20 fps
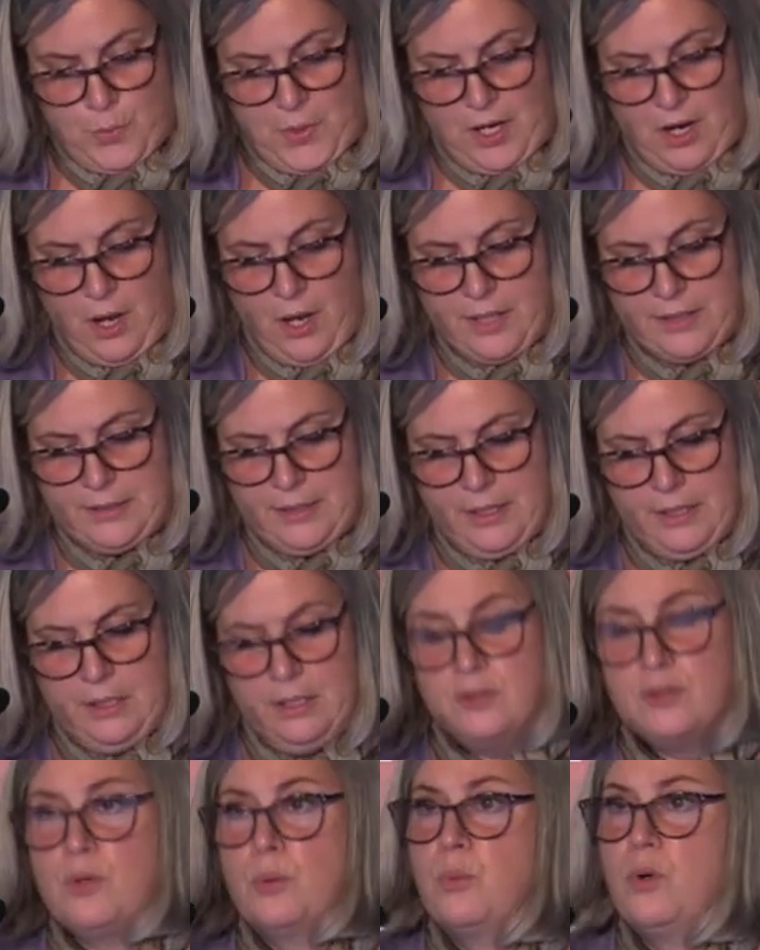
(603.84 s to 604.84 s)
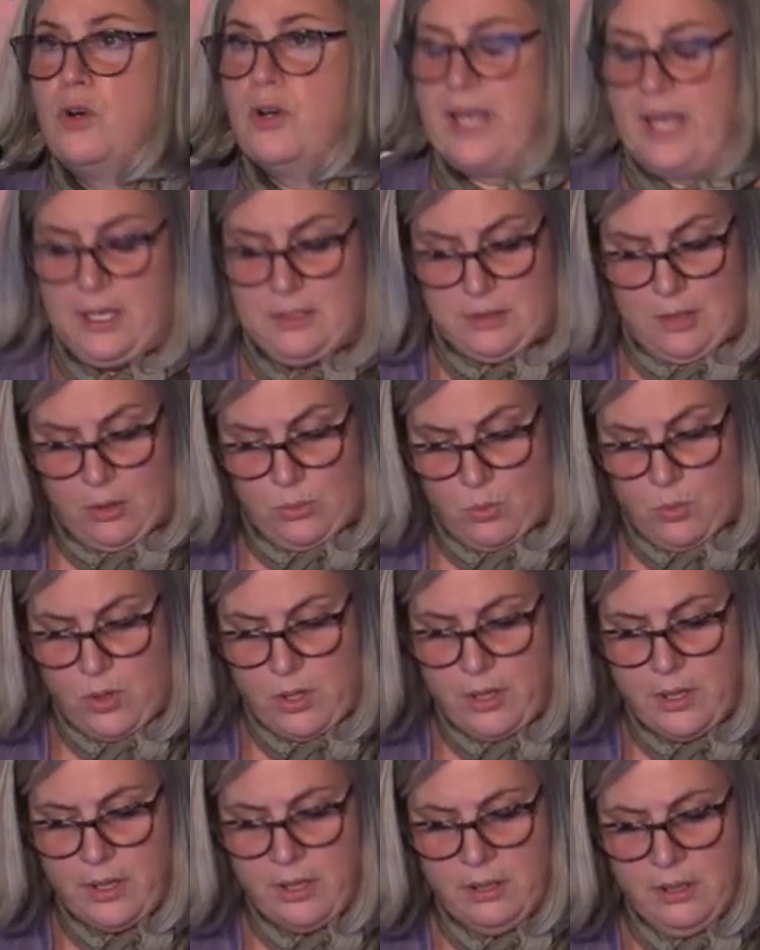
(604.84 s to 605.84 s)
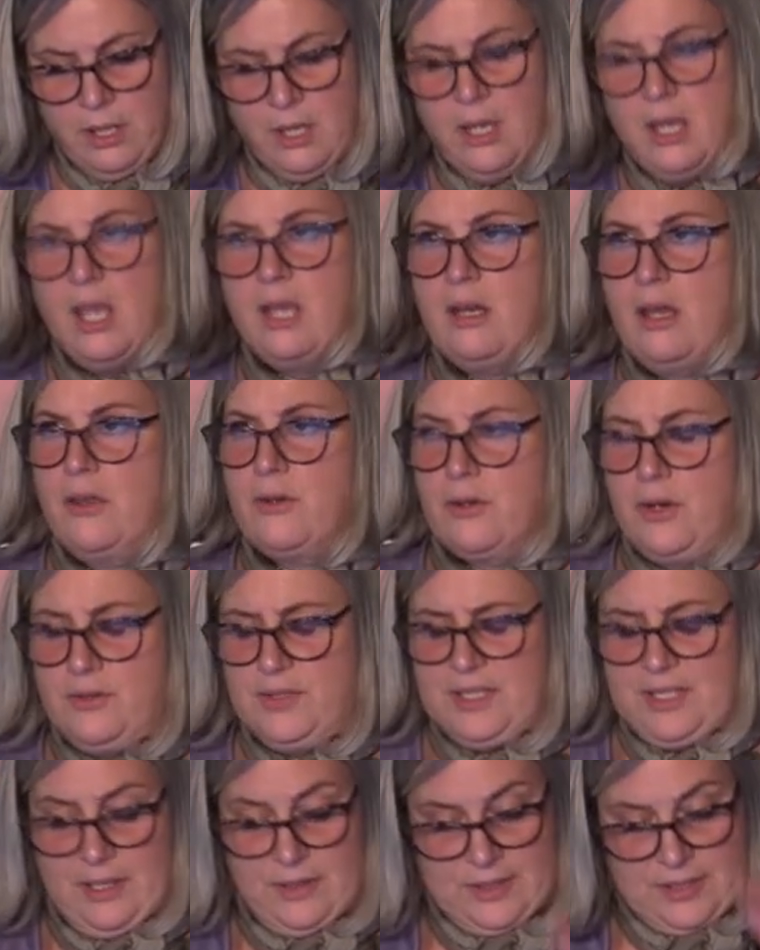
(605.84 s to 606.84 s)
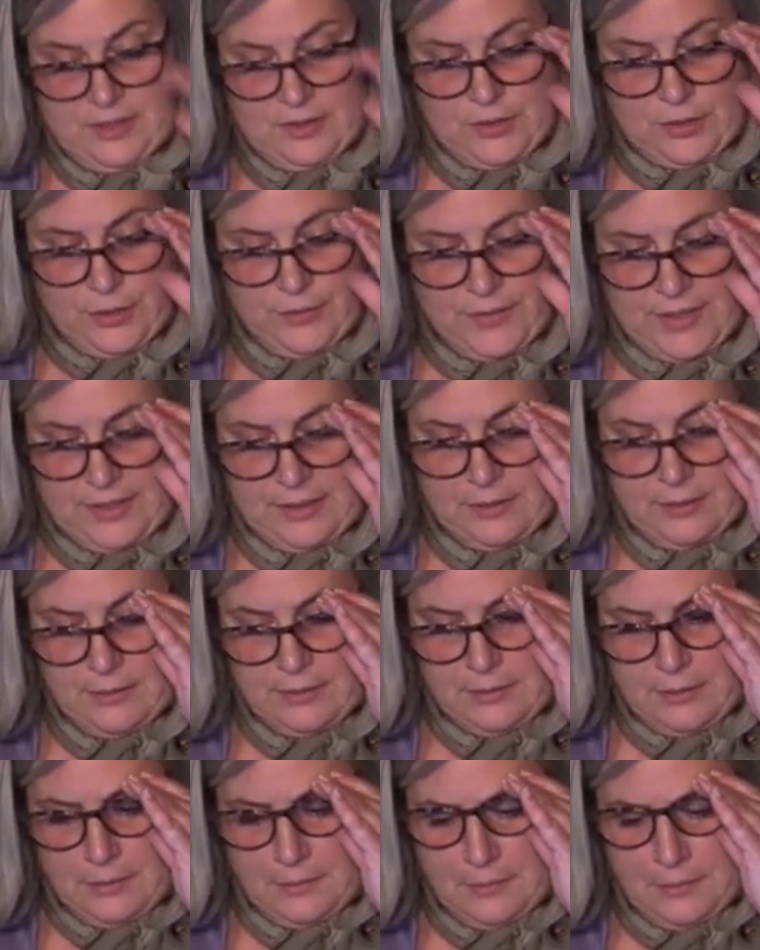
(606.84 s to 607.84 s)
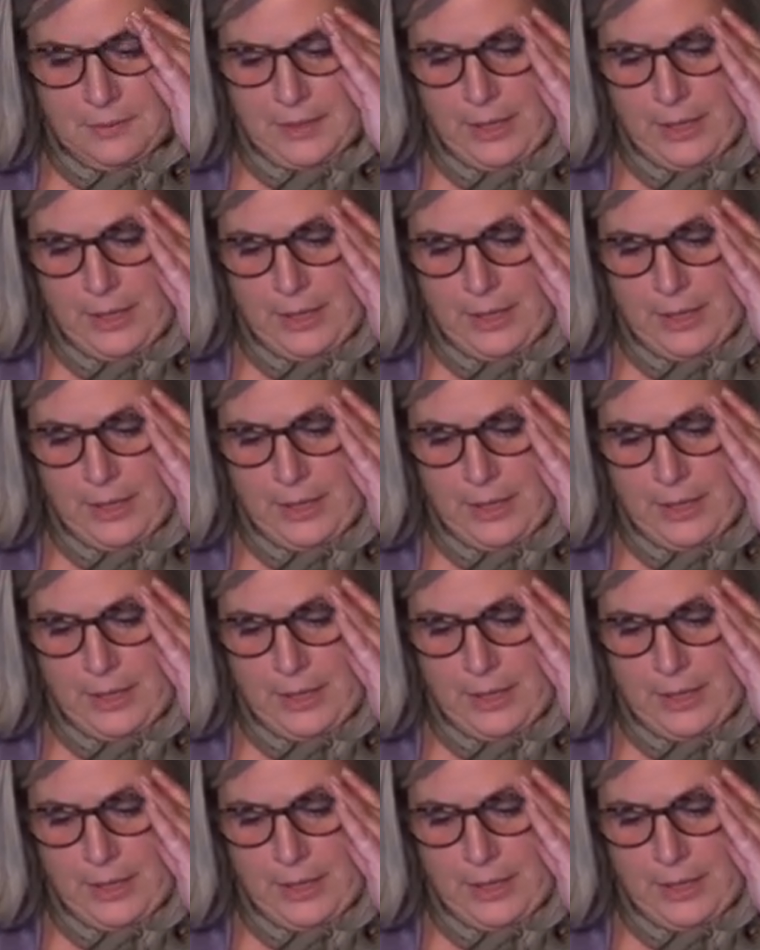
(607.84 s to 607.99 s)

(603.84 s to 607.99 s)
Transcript: open content into WorldCat.org and other OCLC services,